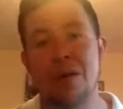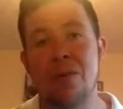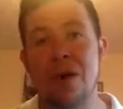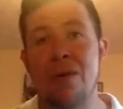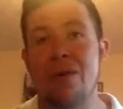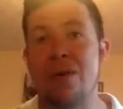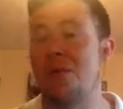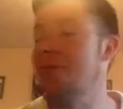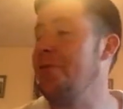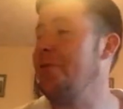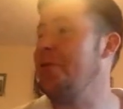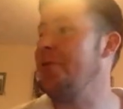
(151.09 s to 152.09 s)
"Well, I'm
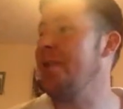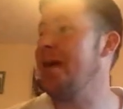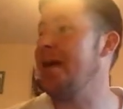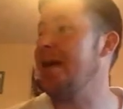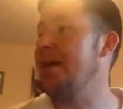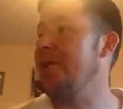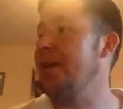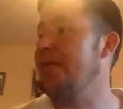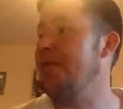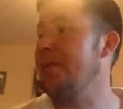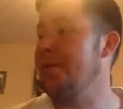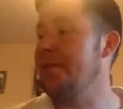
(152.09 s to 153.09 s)
offering you, mate, anyway,
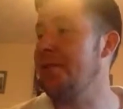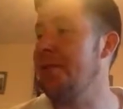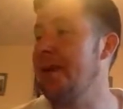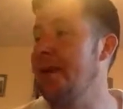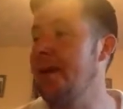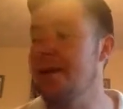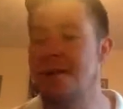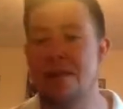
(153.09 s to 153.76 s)
if you want to do it."